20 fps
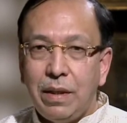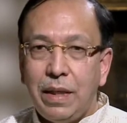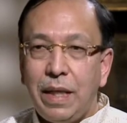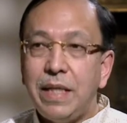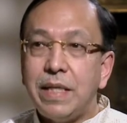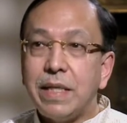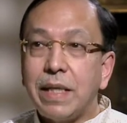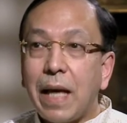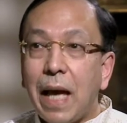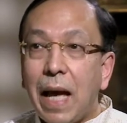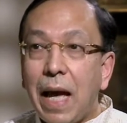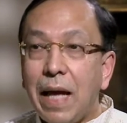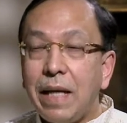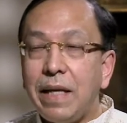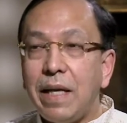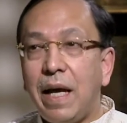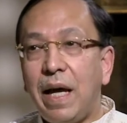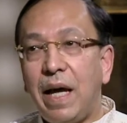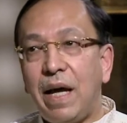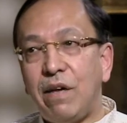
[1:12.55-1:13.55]
it
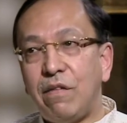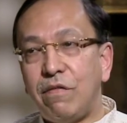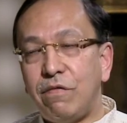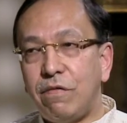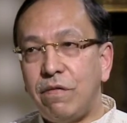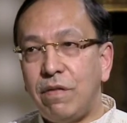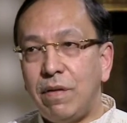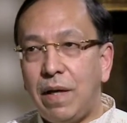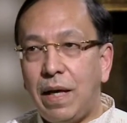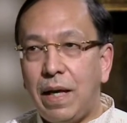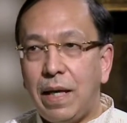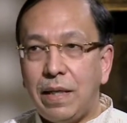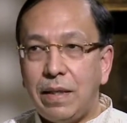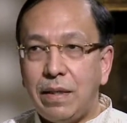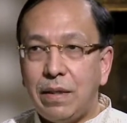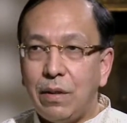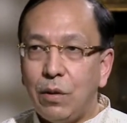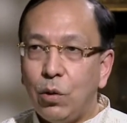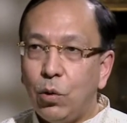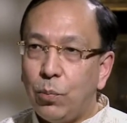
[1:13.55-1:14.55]
can have
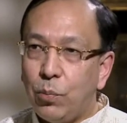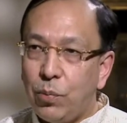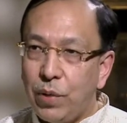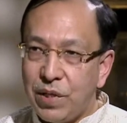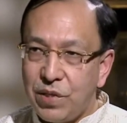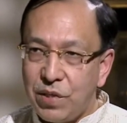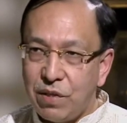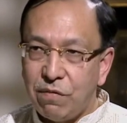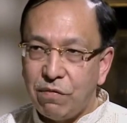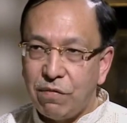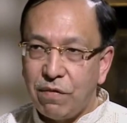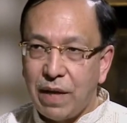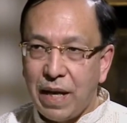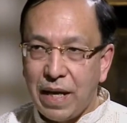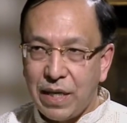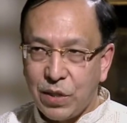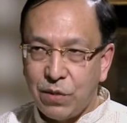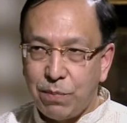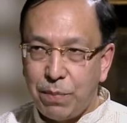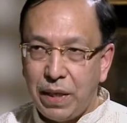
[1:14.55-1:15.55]
an oppressive
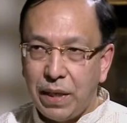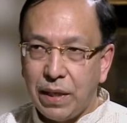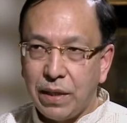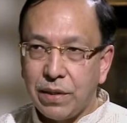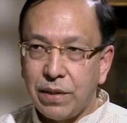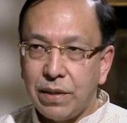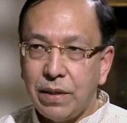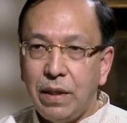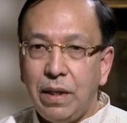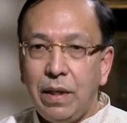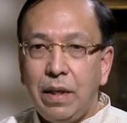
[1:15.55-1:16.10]
aspect.